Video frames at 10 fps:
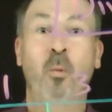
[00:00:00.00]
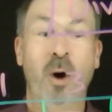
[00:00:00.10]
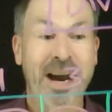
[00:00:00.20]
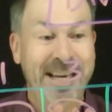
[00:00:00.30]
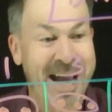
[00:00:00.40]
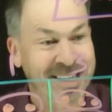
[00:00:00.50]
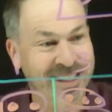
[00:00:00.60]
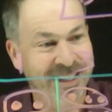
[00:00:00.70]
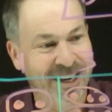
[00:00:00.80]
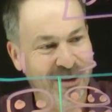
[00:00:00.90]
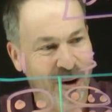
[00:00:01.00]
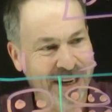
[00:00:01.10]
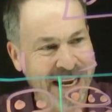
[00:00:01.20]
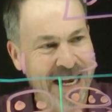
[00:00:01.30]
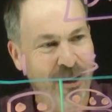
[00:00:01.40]
Why, yes, a
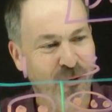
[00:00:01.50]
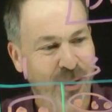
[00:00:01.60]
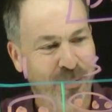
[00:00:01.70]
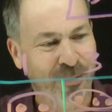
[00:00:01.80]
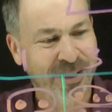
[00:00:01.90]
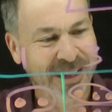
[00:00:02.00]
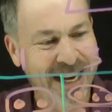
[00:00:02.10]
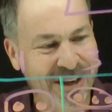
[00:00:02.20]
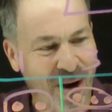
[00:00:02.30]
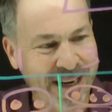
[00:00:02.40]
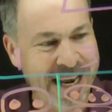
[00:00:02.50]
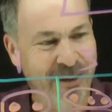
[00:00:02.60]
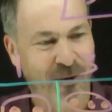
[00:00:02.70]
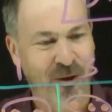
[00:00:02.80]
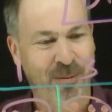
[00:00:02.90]
dot here got tripled, a dot here
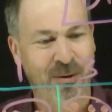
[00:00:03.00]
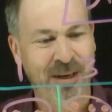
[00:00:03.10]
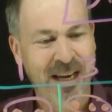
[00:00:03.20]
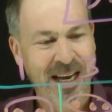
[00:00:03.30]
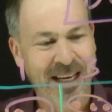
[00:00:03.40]
got tripled,